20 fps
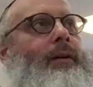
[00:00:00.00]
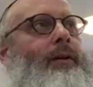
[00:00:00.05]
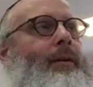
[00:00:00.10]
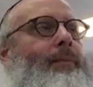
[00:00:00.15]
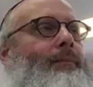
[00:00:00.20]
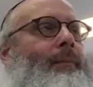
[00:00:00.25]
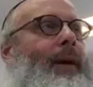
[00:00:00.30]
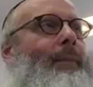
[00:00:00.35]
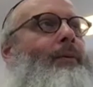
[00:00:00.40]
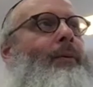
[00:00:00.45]
the
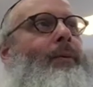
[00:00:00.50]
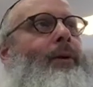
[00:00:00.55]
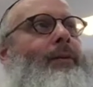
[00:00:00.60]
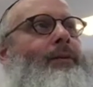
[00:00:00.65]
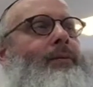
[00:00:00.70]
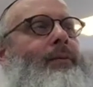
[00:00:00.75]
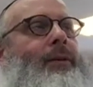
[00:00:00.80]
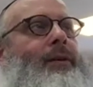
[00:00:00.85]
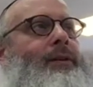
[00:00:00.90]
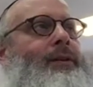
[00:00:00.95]
main
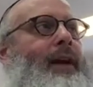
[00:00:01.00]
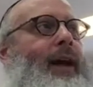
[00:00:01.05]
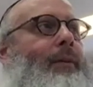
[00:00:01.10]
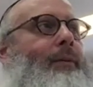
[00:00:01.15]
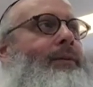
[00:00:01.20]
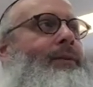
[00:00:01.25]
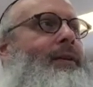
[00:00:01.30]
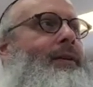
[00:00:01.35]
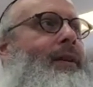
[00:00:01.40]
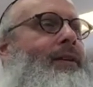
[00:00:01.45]
point we're saying
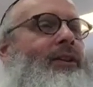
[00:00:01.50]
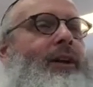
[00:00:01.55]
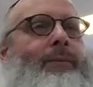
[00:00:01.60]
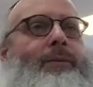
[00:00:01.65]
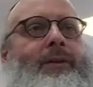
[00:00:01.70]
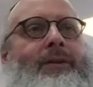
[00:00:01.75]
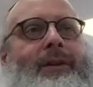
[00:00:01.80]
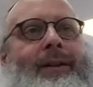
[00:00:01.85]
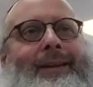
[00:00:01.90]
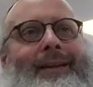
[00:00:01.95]
was that the
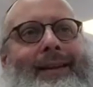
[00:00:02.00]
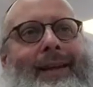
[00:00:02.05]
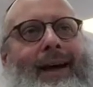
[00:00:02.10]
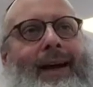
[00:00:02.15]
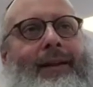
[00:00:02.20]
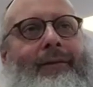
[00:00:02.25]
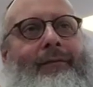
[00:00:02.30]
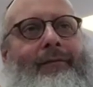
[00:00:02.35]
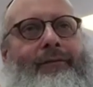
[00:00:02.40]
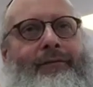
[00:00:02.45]
Egyptians did
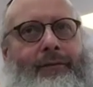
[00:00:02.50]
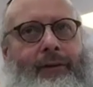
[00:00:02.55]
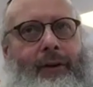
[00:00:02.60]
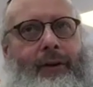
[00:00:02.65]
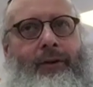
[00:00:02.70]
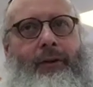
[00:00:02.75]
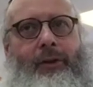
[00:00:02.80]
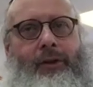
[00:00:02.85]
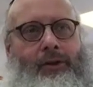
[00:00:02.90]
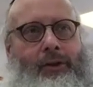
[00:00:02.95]
not fill
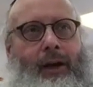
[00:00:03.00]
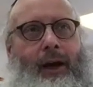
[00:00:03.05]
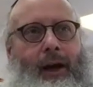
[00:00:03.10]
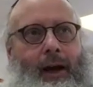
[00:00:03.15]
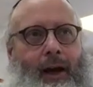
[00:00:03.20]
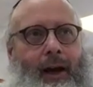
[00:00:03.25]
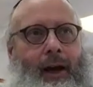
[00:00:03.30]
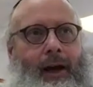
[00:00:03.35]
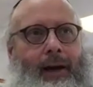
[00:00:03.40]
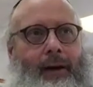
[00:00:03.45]
their
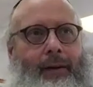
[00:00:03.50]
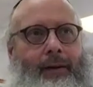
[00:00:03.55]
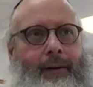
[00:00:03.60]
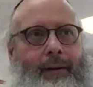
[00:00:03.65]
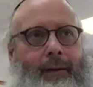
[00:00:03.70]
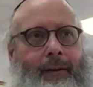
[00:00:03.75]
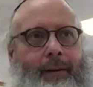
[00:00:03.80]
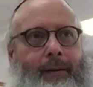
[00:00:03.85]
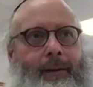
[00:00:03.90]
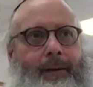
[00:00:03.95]
sa'ah
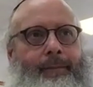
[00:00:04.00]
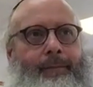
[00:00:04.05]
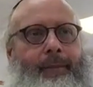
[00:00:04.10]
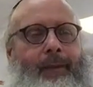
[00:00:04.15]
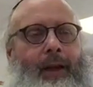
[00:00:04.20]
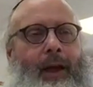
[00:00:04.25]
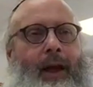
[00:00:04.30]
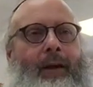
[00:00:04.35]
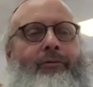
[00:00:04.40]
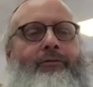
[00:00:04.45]

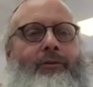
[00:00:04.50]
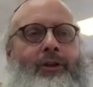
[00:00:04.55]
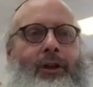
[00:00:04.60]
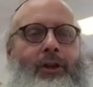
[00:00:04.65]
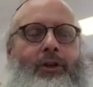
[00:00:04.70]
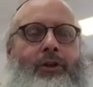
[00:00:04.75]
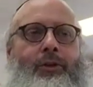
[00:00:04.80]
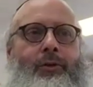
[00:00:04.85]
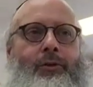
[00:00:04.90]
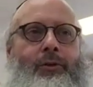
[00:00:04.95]
of
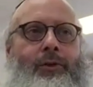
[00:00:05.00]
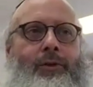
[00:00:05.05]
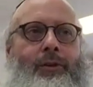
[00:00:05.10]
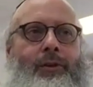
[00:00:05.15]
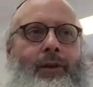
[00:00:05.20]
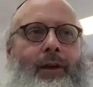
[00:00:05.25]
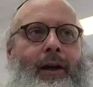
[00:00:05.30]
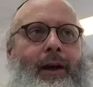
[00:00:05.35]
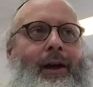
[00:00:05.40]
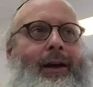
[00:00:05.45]
rishus,
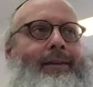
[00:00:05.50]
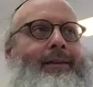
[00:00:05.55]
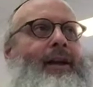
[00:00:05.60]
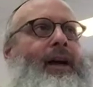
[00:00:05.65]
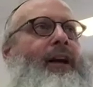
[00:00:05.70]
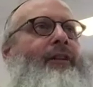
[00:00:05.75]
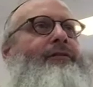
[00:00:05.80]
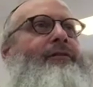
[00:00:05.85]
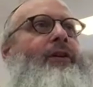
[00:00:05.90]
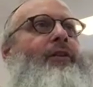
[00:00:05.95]

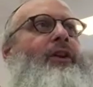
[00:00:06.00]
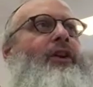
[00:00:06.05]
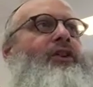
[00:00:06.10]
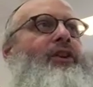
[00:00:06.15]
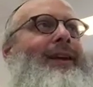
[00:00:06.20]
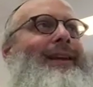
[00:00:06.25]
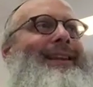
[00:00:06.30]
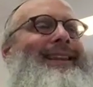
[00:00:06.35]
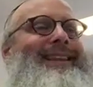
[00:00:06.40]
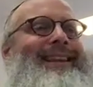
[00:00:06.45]
therefore they
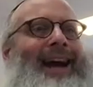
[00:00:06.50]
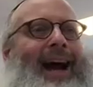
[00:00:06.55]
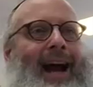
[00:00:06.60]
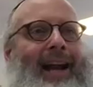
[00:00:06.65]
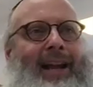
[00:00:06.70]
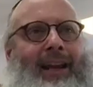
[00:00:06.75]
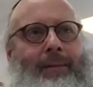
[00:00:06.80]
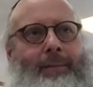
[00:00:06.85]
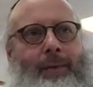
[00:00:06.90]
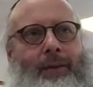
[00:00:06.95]
should
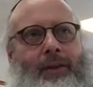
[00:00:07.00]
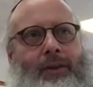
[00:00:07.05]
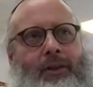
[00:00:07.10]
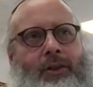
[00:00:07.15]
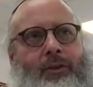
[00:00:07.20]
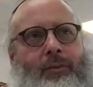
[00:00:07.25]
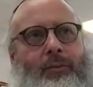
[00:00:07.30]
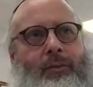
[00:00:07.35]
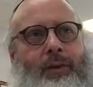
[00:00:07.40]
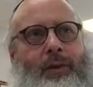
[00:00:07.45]
not have been
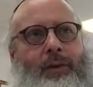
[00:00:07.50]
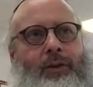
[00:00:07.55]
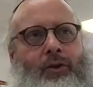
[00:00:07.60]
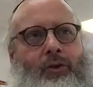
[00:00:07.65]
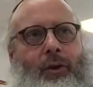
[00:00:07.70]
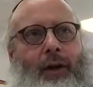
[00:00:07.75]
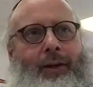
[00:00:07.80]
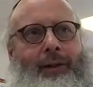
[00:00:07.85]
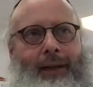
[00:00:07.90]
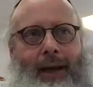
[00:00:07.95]

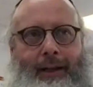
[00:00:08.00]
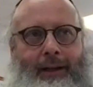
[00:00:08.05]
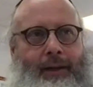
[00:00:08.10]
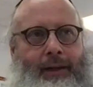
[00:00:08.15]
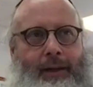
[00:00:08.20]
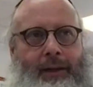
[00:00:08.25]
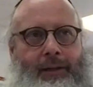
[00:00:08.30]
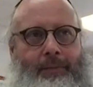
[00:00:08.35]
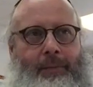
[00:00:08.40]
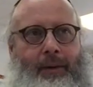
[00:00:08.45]
destroyed,
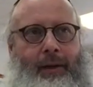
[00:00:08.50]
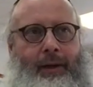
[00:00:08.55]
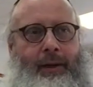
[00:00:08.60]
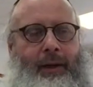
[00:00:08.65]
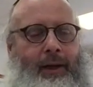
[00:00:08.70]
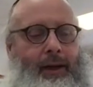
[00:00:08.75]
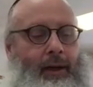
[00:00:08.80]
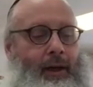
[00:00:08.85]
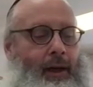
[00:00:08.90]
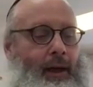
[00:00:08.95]
technically
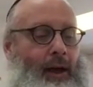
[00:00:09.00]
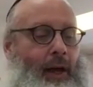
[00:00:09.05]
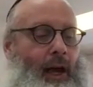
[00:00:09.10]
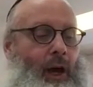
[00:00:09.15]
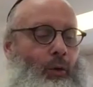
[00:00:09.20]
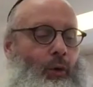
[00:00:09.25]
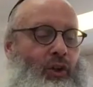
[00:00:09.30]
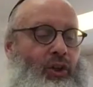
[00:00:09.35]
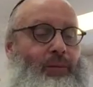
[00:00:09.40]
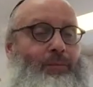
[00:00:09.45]
speaking,
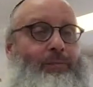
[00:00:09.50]
which